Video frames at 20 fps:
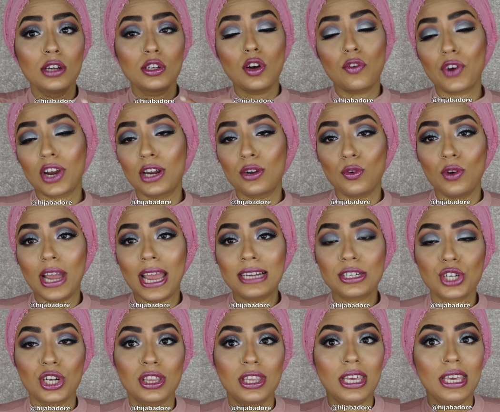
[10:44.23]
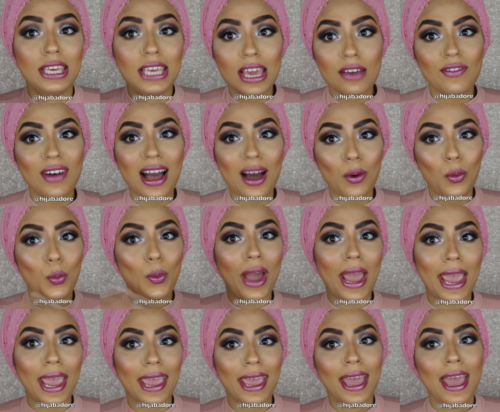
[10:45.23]
don't forget to enter the
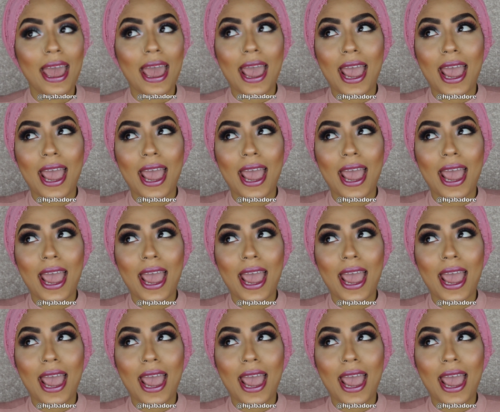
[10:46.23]
giveaway,